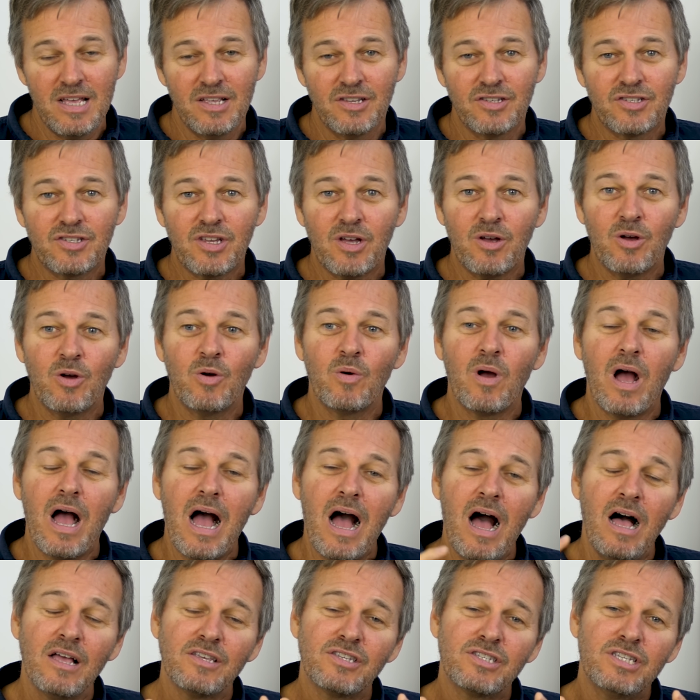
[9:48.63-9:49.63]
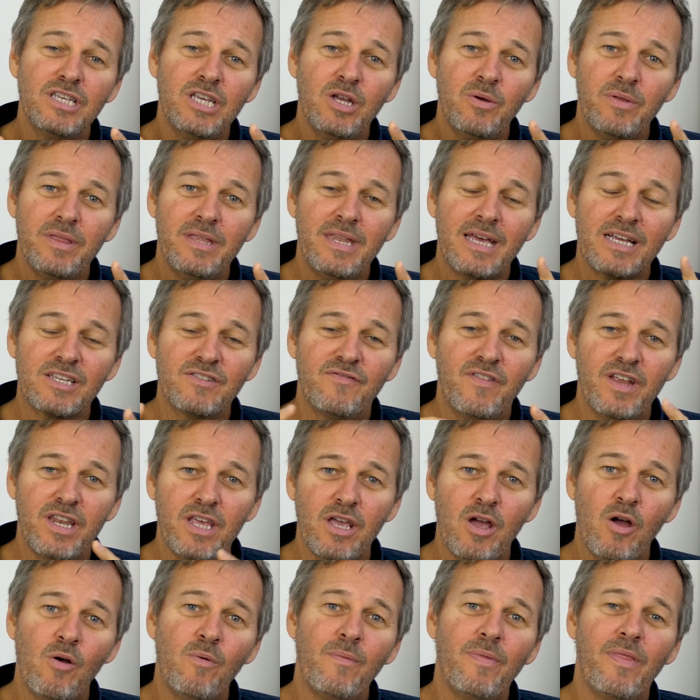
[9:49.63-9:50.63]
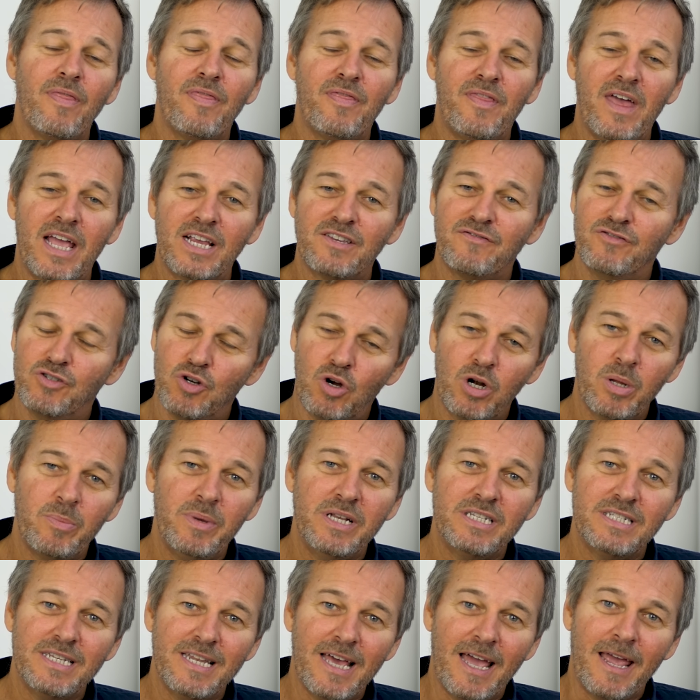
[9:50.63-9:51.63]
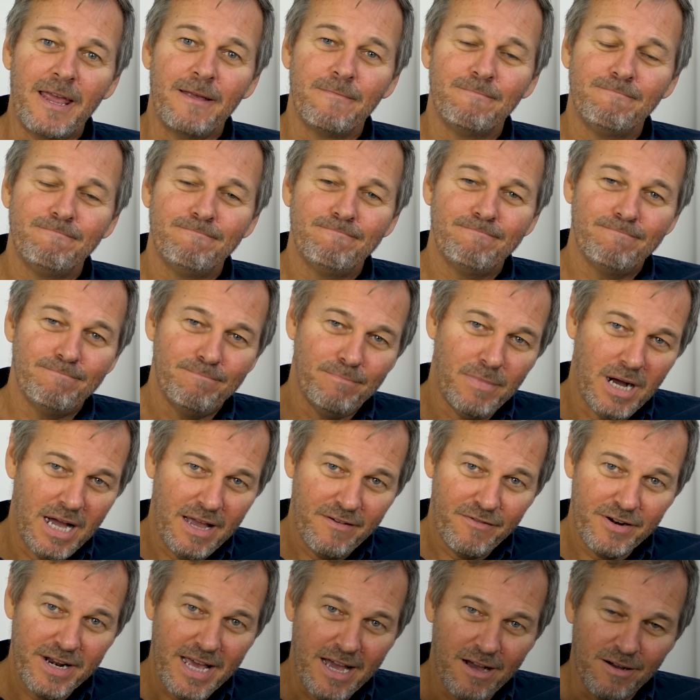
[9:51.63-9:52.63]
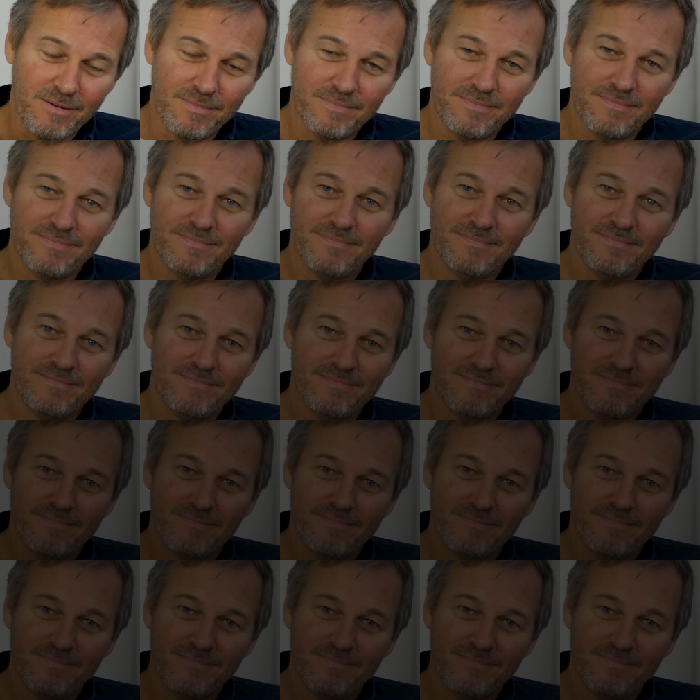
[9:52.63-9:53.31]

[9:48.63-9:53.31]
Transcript: So I'll see you in the next video. Thanks for joining me today. Bye for now.